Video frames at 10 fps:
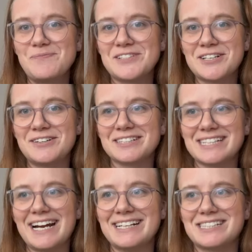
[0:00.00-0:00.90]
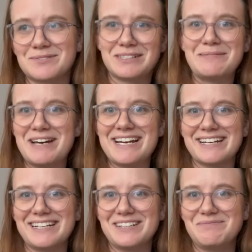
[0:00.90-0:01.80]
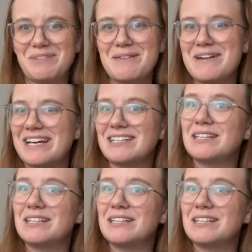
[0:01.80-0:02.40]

So decided to remake it by making